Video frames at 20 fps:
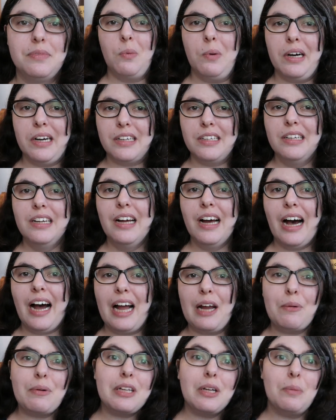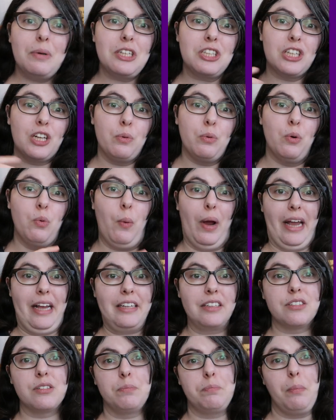One, I really wish there were
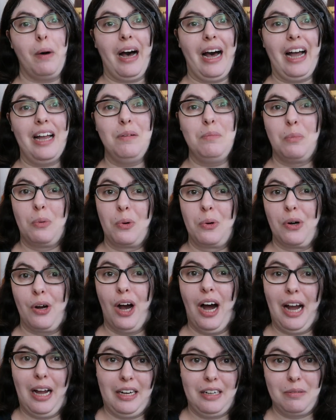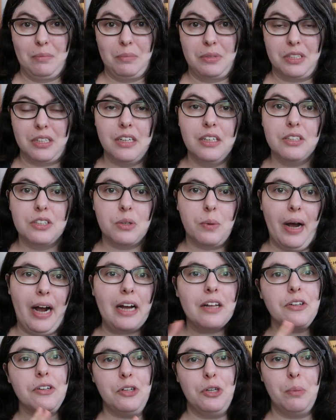ways to buy more items. So
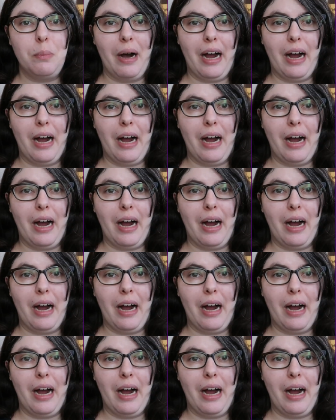either you